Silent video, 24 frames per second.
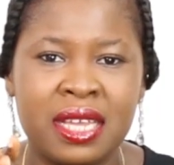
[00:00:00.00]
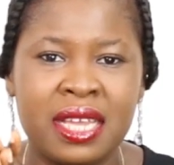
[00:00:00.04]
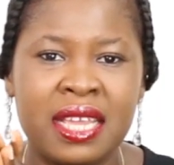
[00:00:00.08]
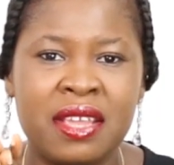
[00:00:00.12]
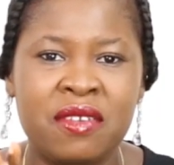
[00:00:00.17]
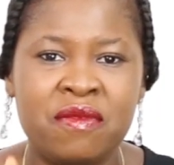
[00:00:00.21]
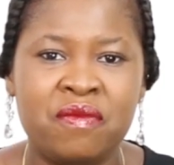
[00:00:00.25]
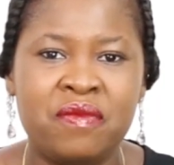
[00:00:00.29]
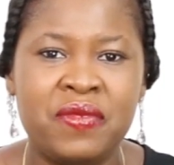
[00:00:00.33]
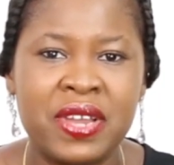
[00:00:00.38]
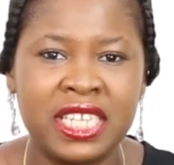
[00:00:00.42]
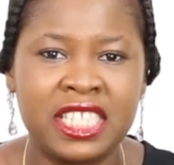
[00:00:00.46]

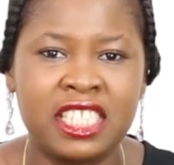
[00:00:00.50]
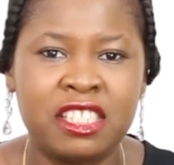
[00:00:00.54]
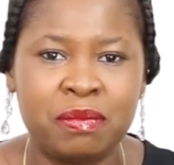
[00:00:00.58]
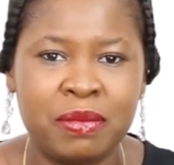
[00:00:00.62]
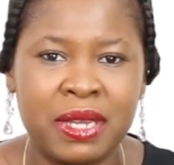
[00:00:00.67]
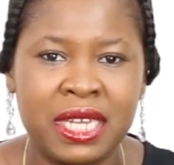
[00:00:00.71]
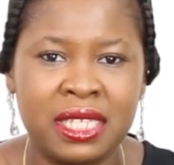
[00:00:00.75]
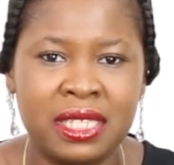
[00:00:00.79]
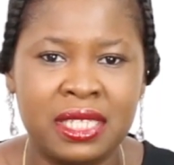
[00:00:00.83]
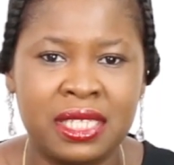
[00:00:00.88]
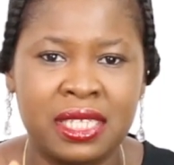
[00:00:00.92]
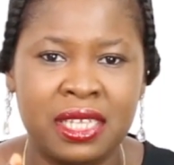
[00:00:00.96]

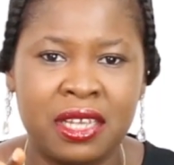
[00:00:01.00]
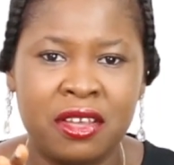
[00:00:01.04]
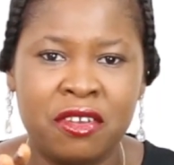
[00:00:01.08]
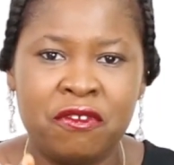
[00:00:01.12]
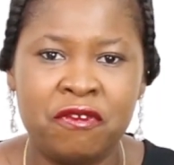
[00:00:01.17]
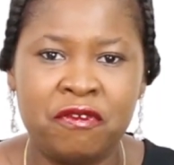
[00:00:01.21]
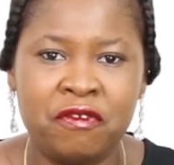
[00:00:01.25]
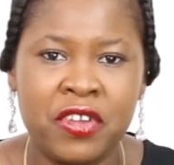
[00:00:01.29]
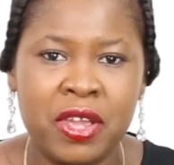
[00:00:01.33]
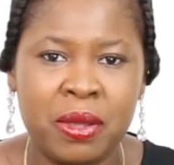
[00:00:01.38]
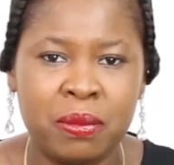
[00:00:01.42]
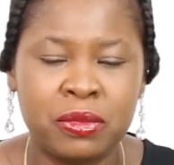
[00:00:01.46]
investment
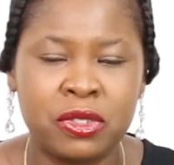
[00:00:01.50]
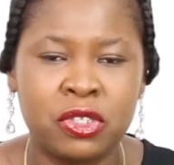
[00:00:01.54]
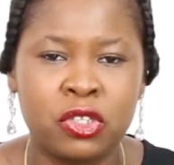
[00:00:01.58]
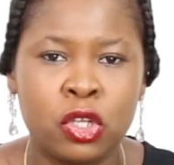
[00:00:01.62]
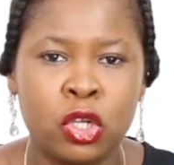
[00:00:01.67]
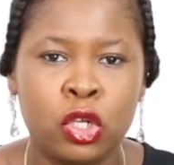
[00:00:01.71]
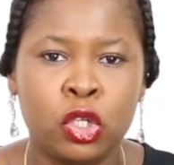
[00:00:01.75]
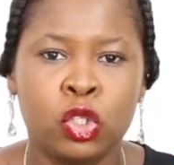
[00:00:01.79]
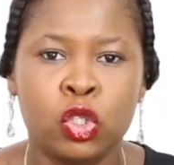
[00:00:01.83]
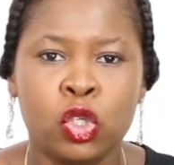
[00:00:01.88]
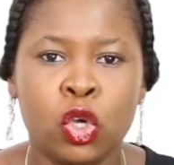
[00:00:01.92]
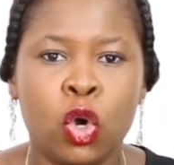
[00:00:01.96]
firms.
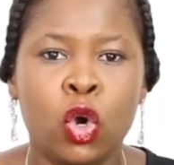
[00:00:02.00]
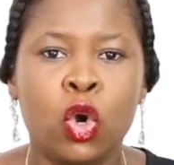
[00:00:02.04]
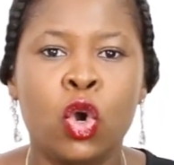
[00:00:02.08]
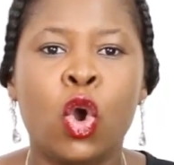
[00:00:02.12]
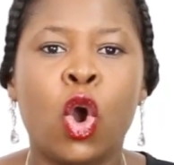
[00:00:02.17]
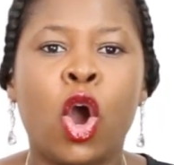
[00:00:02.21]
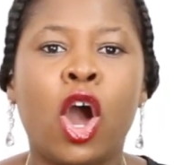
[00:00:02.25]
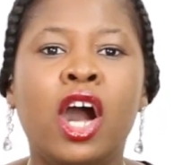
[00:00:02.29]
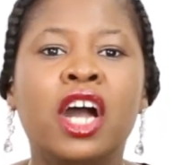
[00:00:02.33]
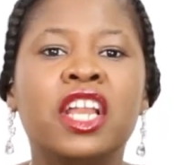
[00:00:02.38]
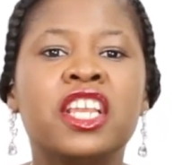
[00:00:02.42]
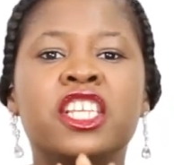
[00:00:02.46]
So
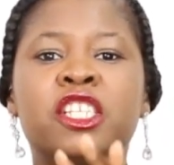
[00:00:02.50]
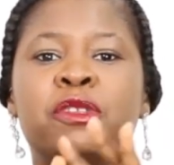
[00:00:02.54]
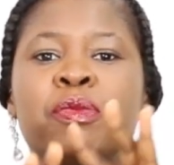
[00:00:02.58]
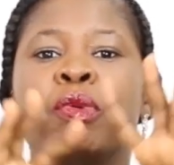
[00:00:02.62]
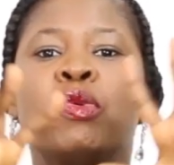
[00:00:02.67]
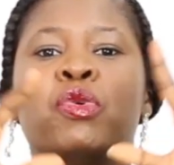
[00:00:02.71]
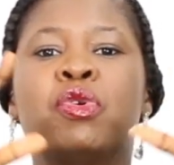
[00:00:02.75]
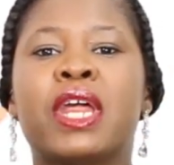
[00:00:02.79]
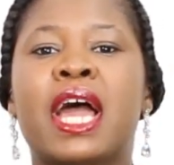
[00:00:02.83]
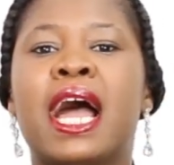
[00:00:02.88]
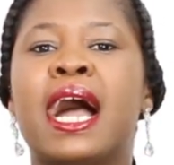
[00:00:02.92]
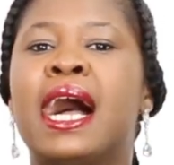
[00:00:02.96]
all these
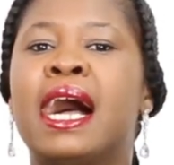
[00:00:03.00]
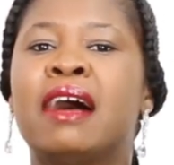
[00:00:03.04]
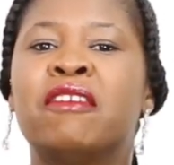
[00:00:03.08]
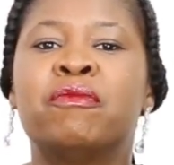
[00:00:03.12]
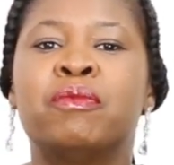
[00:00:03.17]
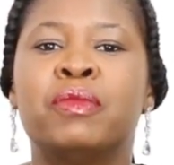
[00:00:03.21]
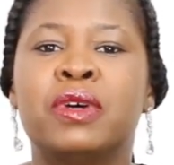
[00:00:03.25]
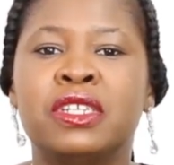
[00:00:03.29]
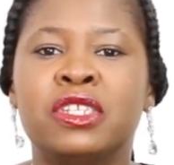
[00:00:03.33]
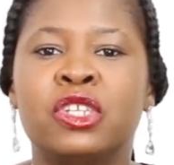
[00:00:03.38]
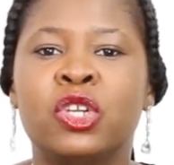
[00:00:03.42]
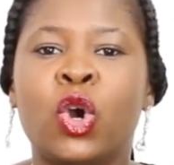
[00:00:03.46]
people that have
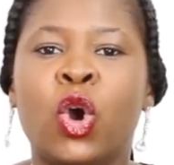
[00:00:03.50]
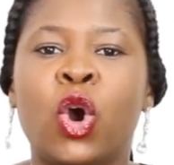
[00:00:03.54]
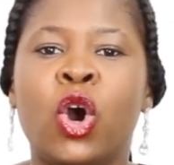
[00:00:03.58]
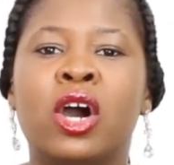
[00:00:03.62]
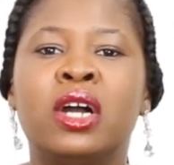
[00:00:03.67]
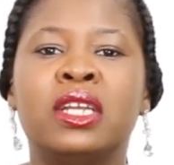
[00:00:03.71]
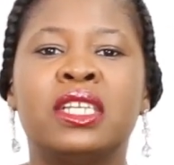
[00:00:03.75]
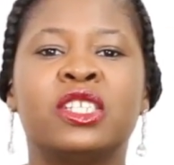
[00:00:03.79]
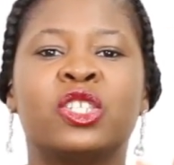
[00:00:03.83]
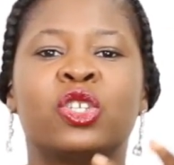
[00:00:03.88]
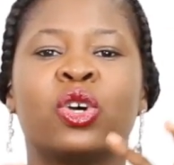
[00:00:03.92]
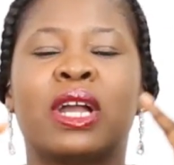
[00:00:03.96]
money, or
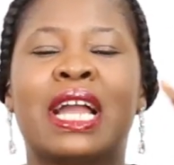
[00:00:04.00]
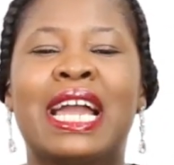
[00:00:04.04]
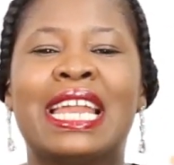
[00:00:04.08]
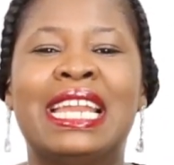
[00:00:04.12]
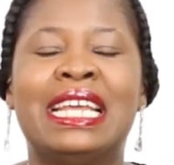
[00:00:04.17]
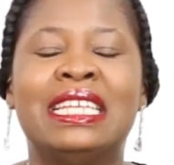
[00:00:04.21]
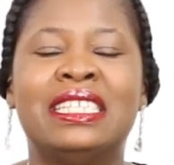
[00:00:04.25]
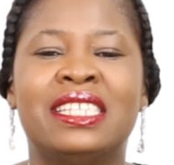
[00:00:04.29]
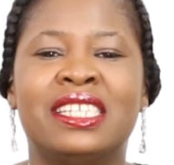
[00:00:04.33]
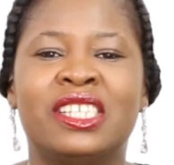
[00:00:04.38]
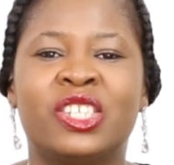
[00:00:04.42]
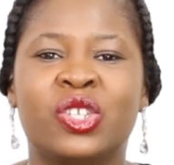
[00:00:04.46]
all these
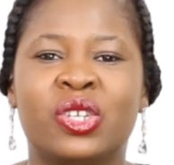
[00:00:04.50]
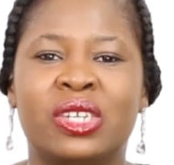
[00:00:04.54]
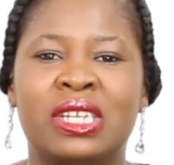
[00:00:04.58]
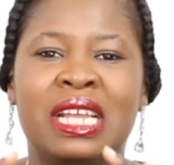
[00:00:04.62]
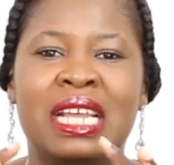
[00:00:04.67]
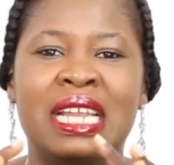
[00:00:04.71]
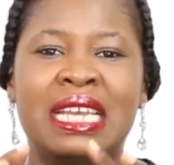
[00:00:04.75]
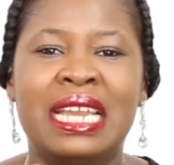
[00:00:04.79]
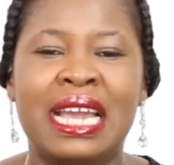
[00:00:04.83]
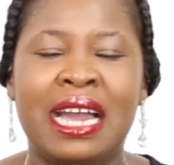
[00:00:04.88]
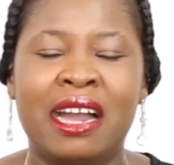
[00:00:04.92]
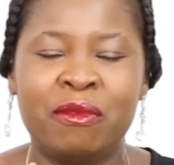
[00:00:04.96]
organizations
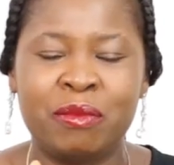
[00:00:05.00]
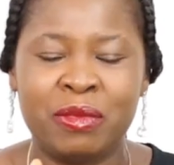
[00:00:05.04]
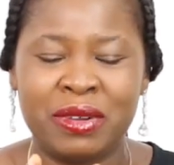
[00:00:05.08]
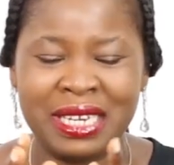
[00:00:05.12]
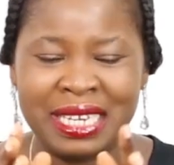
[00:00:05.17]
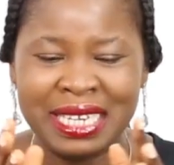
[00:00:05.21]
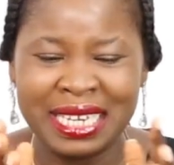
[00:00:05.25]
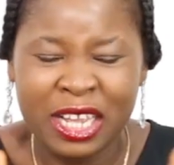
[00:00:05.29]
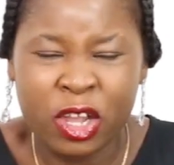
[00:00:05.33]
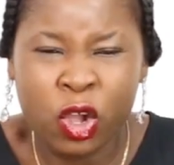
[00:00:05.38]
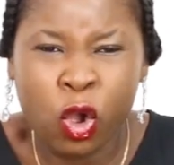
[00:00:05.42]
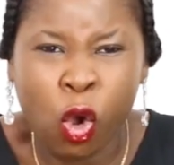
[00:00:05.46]
that have money,
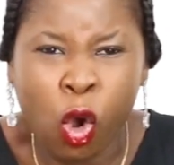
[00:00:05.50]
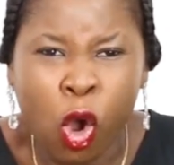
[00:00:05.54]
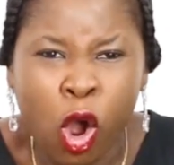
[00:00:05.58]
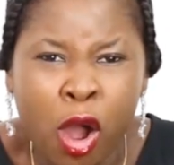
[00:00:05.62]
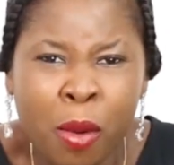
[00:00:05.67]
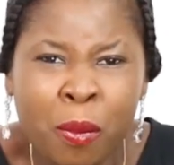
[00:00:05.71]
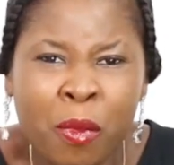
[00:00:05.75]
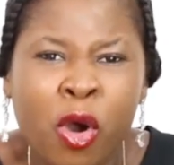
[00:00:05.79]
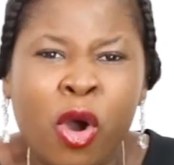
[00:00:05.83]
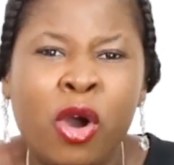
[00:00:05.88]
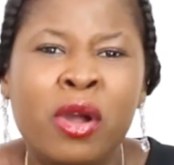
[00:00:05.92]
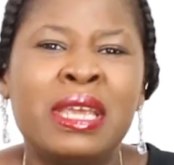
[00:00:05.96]
they
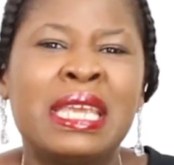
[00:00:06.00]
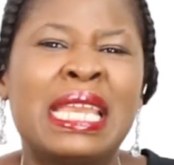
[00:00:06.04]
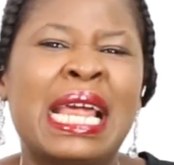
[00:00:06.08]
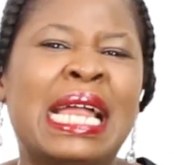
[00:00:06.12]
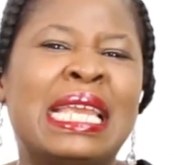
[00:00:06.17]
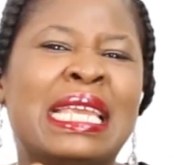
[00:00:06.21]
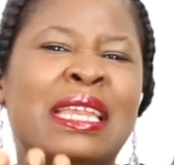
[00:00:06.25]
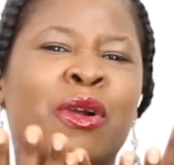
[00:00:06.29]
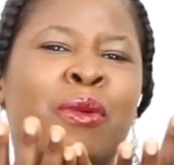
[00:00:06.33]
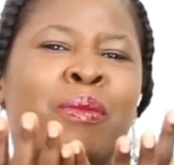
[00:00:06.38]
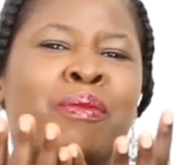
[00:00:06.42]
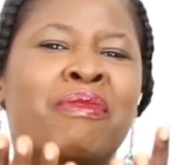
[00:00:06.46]
come under
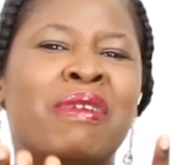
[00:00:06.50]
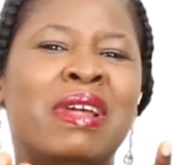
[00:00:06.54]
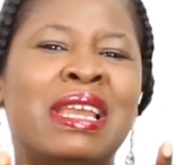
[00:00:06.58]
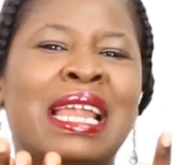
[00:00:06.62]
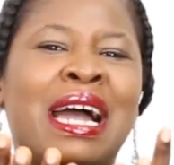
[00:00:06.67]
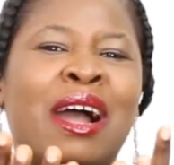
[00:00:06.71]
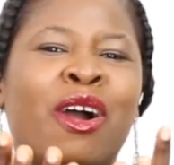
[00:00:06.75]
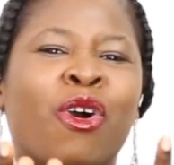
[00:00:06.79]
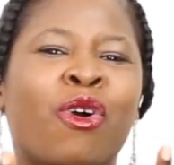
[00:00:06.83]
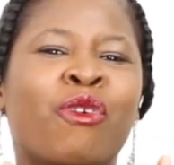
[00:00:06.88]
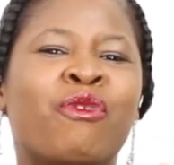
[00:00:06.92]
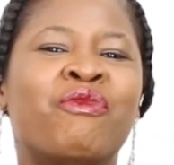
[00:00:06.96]
the
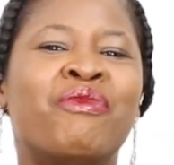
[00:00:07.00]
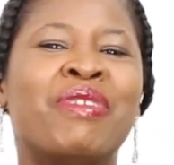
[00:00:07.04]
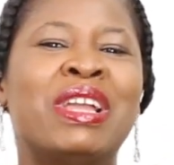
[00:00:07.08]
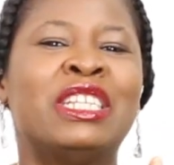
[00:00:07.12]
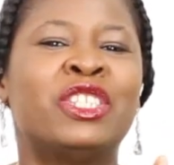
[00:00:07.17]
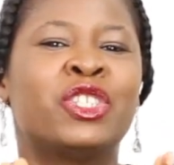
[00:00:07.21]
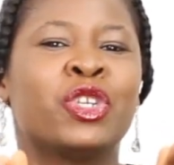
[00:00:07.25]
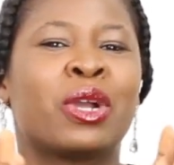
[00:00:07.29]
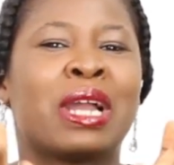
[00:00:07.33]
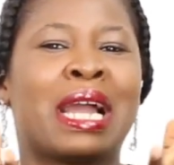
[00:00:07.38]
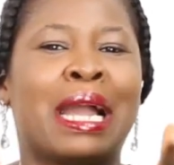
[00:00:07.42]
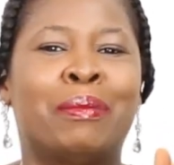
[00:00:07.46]
umbrella of
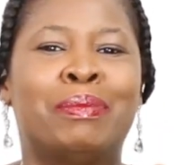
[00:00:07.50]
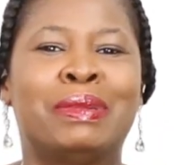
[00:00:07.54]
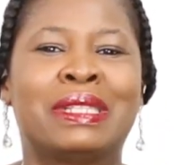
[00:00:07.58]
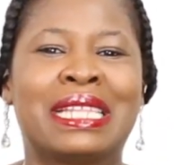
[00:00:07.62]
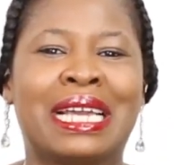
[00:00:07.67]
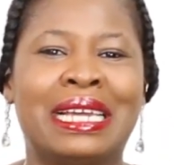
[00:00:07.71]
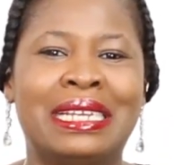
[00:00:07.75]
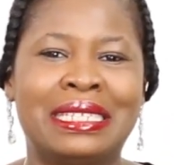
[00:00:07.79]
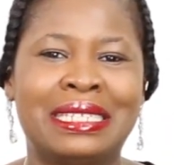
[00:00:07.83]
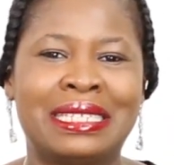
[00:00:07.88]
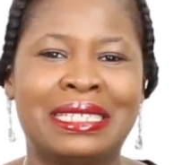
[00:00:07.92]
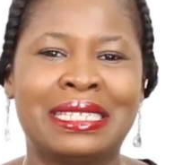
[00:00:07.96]
venture
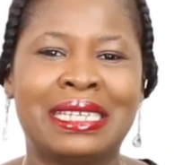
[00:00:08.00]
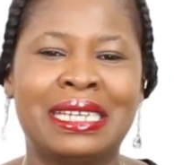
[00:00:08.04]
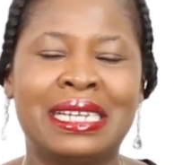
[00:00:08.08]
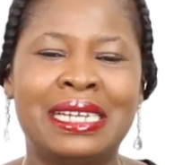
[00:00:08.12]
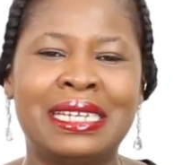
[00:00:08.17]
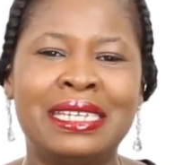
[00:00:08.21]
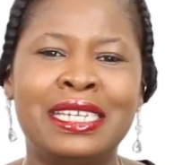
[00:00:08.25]
capitalists.